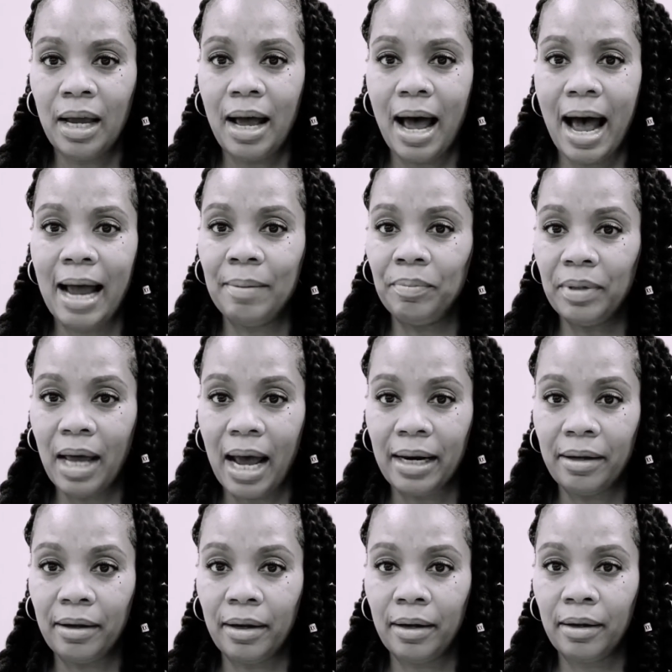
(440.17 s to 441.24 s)
I'm not
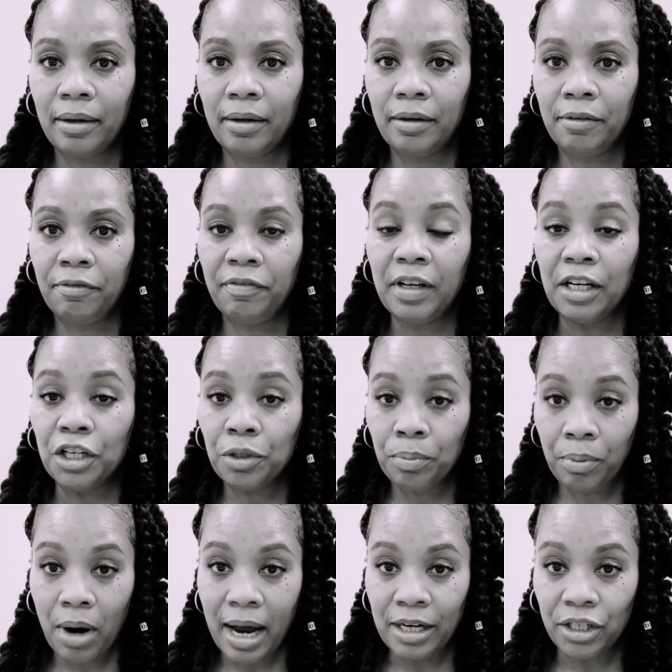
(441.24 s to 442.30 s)
a finished
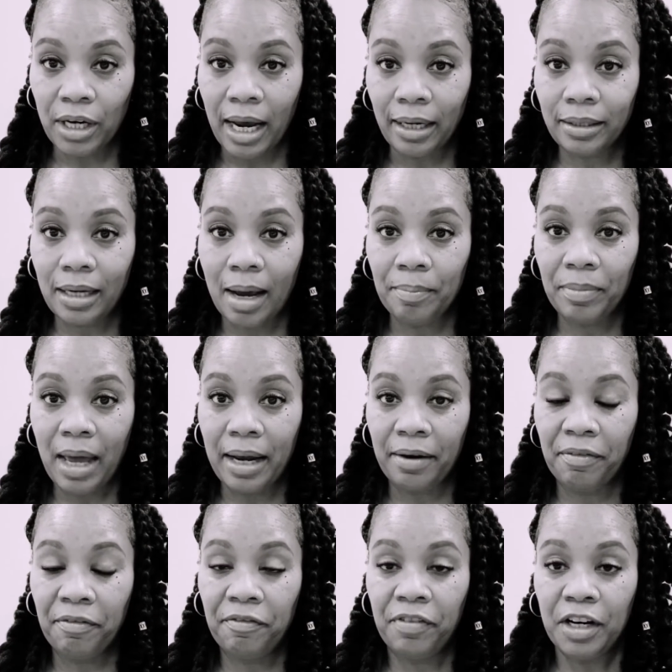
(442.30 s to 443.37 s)
project. I'm not a
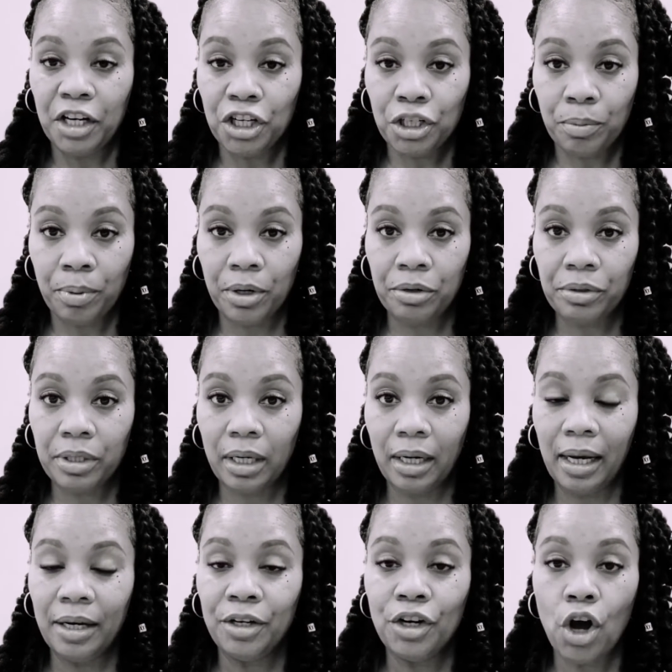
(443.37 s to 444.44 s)
finished person,
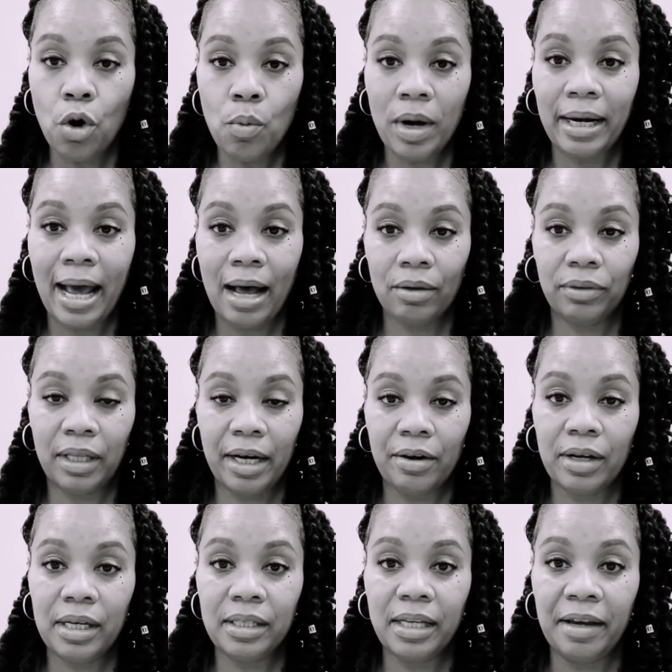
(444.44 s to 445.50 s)
and no one out there
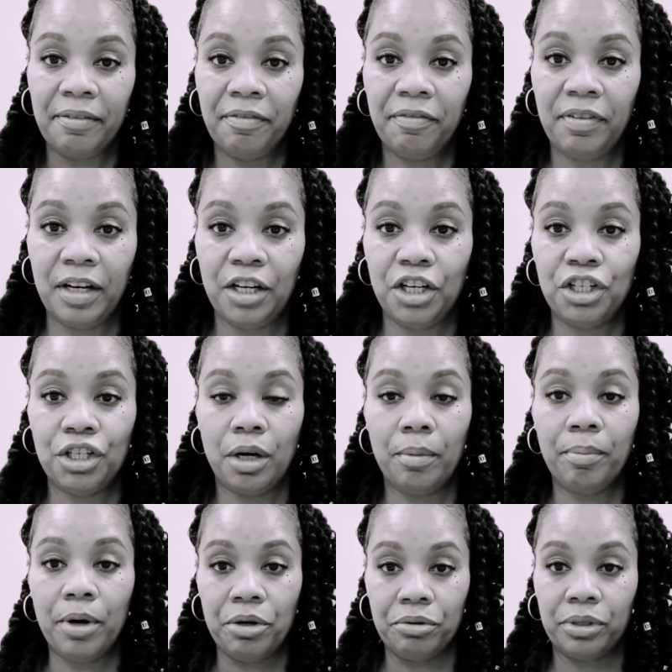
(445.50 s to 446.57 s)
is a finished
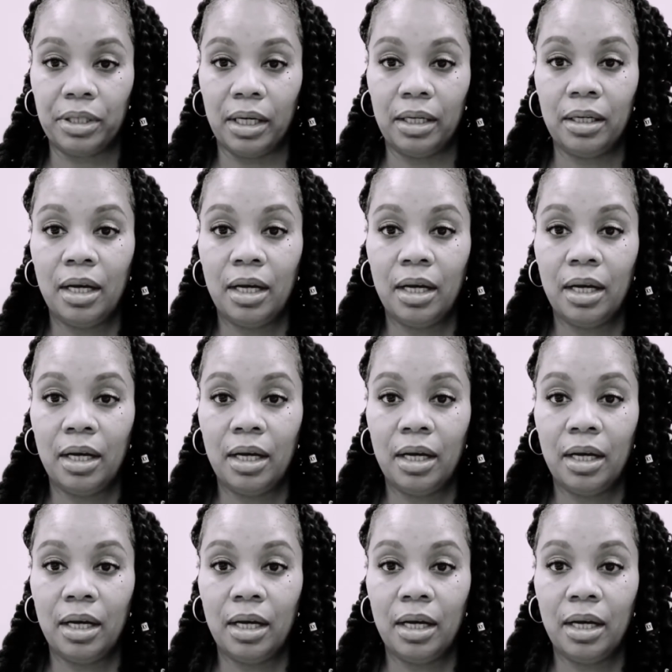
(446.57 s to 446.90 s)
person.